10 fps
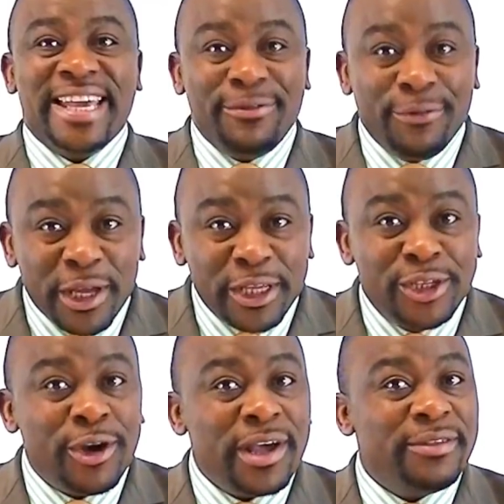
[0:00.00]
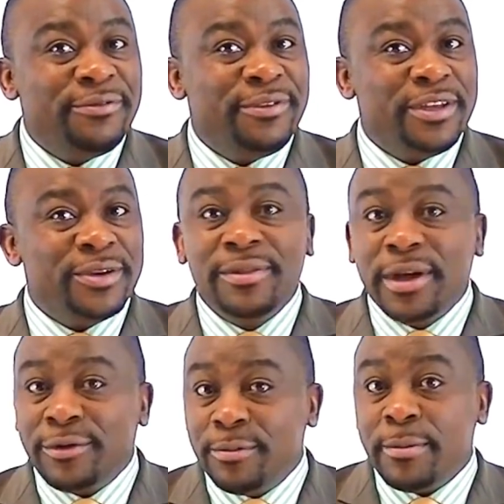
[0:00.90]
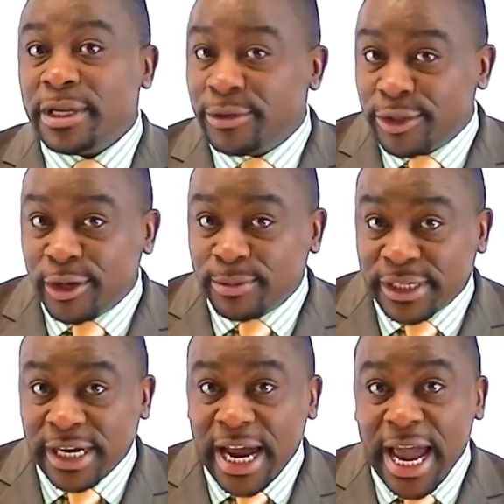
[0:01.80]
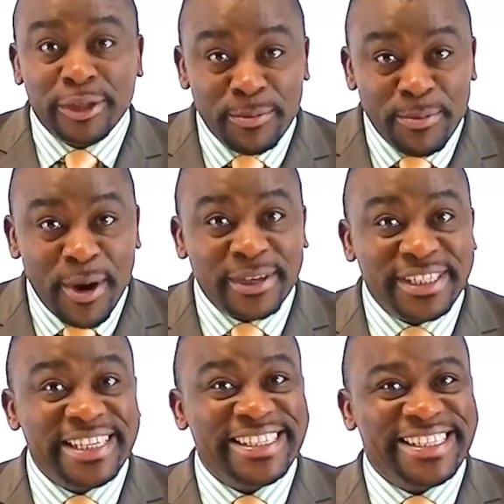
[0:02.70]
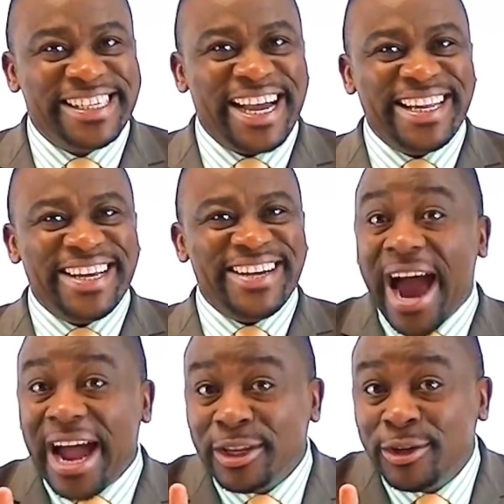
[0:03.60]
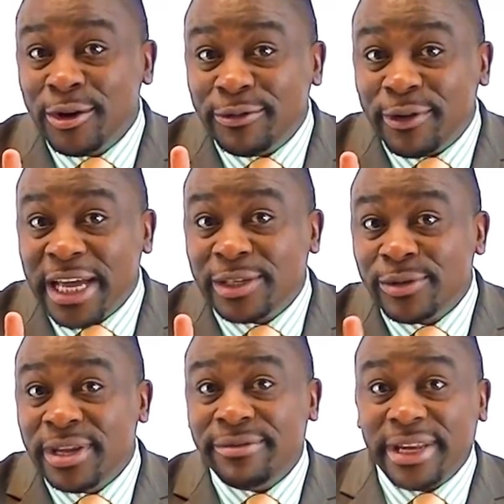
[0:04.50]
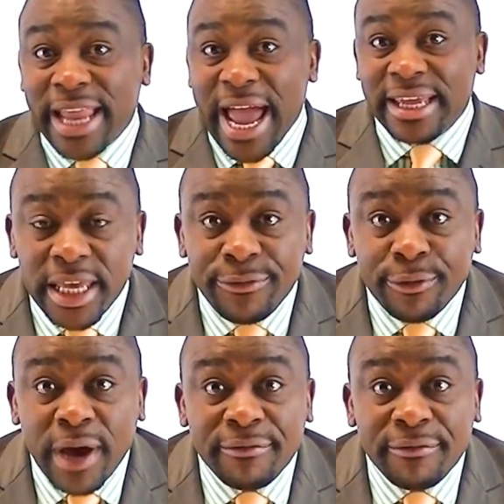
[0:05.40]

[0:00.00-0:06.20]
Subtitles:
If you enjoyed the video, then remember to subscribe to Morgz's channel and don't forget to leave a like if you have